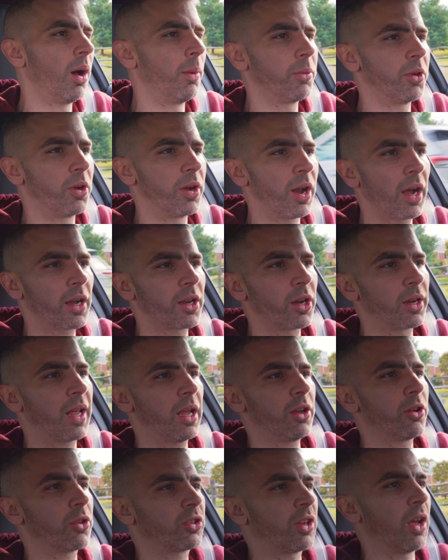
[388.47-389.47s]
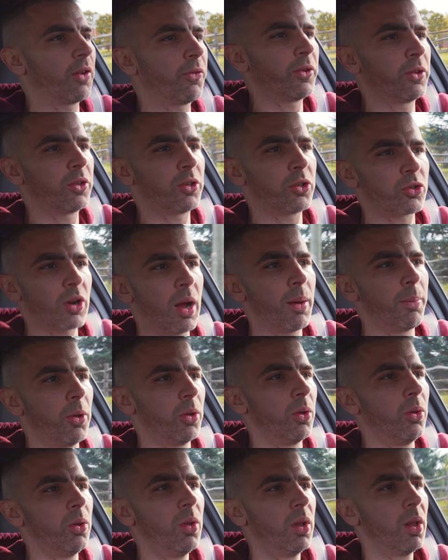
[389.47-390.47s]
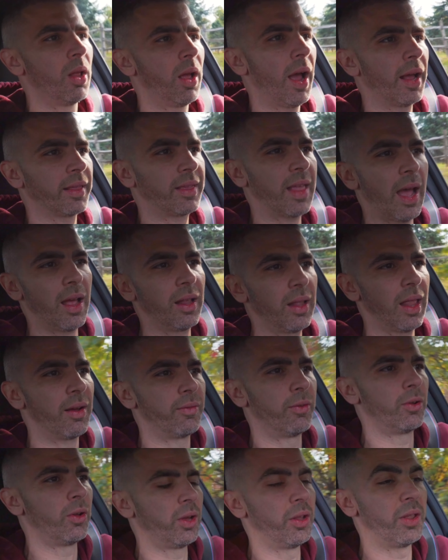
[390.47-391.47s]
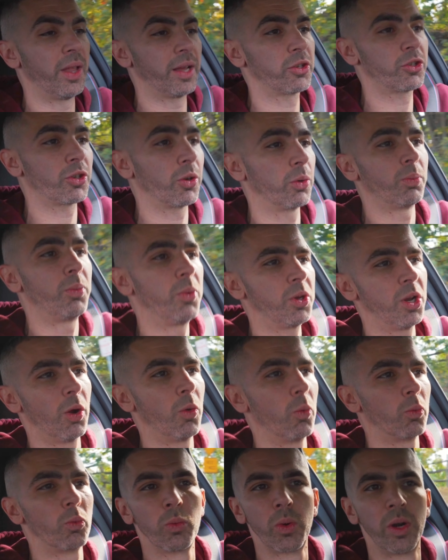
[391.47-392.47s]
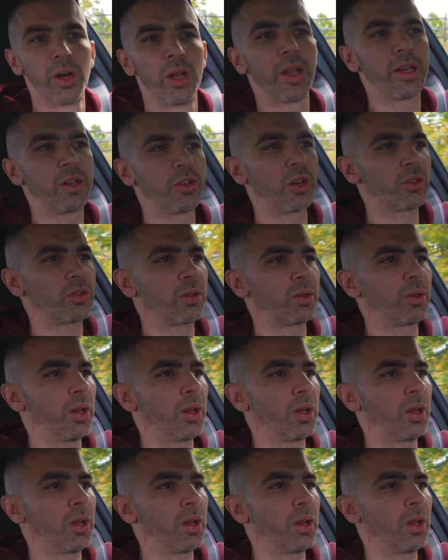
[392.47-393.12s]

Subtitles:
you're not going to get yourself into trouble at that level unless you're, you know, really just